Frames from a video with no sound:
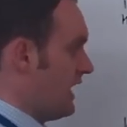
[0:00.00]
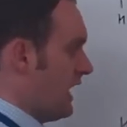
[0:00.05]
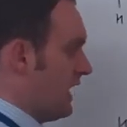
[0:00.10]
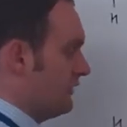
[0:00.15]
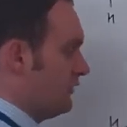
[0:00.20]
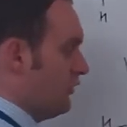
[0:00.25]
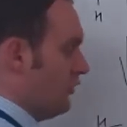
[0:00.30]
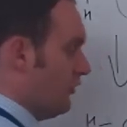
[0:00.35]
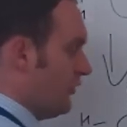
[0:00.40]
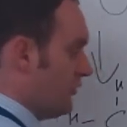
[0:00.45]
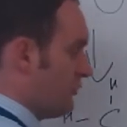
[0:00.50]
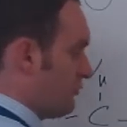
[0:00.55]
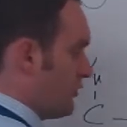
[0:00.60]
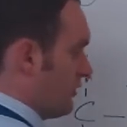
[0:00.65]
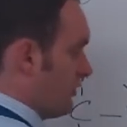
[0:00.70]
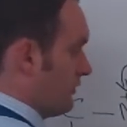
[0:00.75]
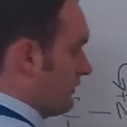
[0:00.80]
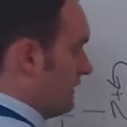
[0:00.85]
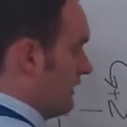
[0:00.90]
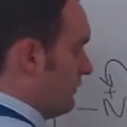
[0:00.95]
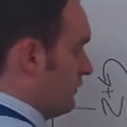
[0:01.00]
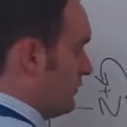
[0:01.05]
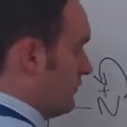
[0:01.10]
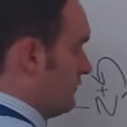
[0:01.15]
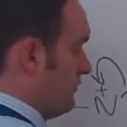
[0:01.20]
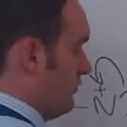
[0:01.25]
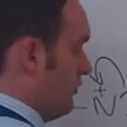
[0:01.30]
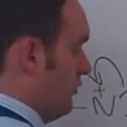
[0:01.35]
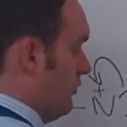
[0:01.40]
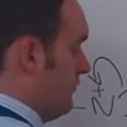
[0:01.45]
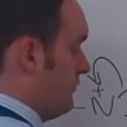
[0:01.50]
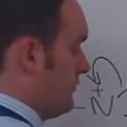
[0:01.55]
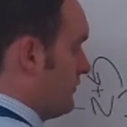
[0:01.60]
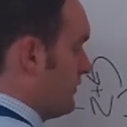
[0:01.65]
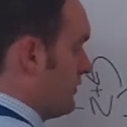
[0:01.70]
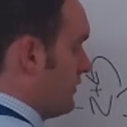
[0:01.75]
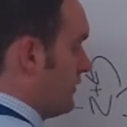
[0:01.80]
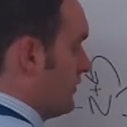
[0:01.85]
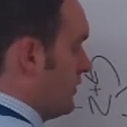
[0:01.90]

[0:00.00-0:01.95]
and the other product that will form